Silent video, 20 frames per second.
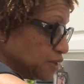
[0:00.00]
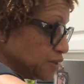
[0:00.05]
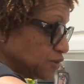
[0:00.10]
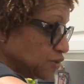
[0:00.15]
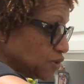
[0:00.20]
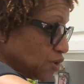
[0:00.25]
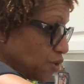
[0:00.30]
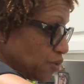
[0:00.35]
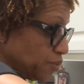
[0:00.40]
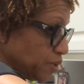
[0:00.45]

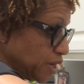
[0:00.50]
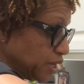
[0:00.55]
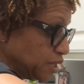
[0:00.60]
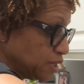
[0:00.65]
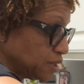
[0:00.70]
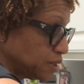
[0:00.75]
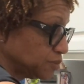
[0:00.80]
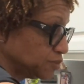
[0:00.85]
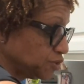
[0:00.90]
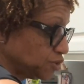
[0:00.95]
It's already
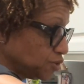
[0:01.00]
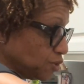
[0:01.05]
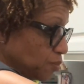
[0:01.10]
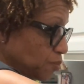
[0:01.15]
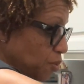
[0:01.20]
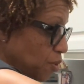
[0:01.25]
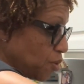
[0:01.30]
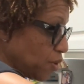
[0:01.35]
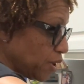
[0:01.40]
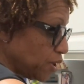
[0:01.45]
come to a
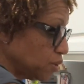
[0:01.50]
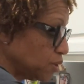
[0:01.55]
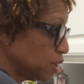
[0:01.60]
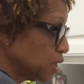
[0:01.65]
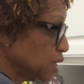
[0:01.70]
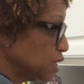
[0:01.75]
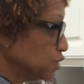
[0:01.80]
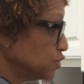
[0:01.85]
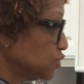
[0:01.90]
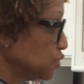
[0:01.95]
boil.
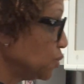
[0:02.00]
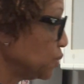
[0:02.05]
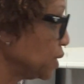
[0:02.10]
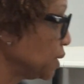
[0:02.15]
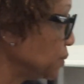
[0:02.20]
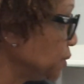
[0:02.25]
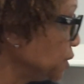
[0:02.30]
So what I'm